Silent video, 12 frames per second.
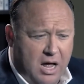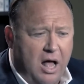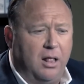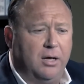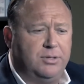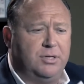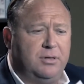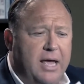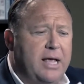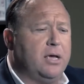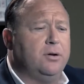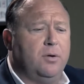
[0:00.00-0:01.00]
knowledge.
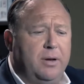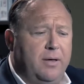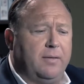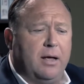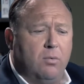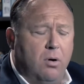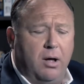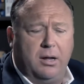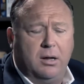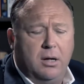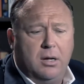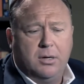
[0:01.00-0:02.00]
They can do anything they want.
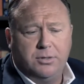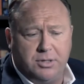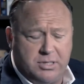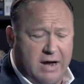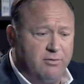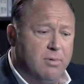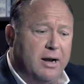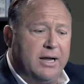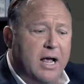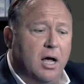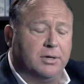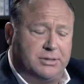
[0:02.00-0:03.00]
Just
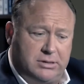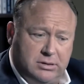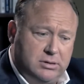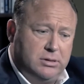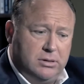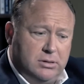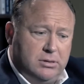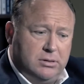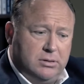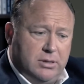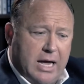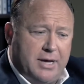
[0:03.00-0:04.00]
everybody else
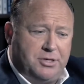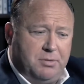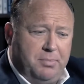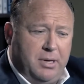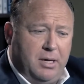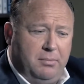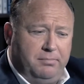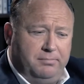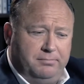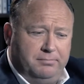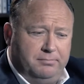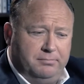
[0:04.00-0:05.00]
has to be
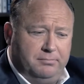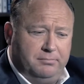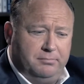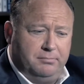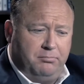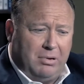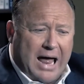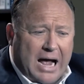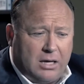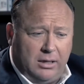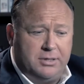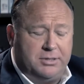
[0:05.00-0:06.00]

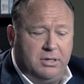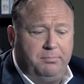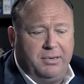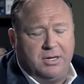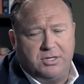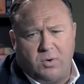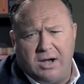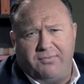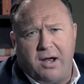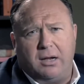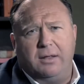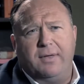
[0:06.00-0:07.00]
blacklisted because, quite
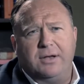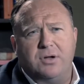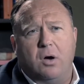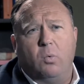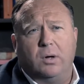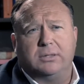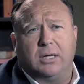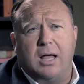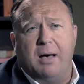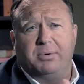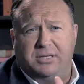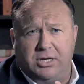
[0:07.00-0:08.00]
frankly, they don't want the
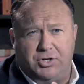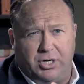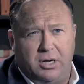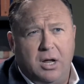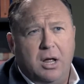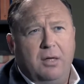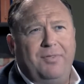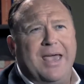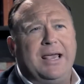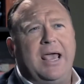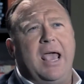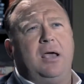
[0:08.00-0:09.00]
competition.
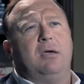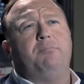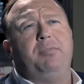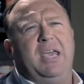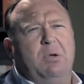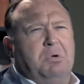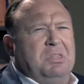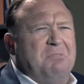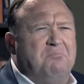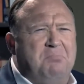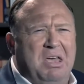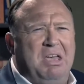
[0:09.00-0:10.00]
They can't compete with the
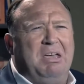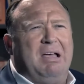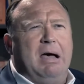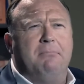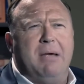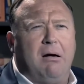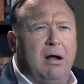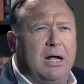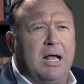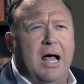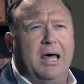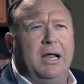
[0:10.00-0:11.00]
big
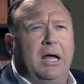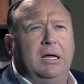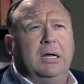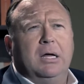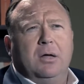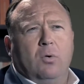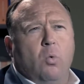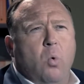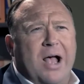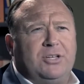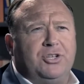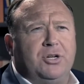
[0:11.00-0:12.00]
Americana,
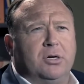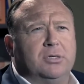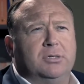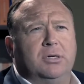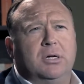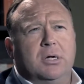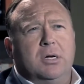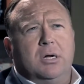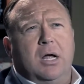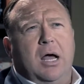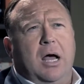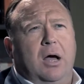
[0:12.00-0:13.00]
Western,
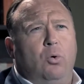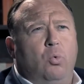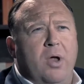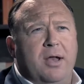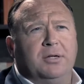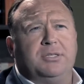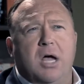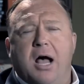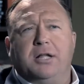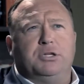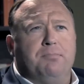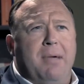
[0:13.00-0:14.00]

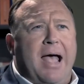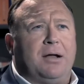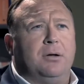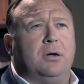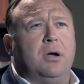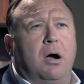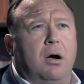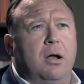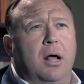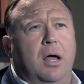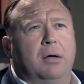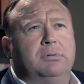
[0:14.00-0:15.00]
Renaissance, Magna
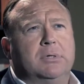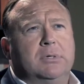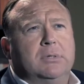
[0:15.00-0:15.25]
Carta,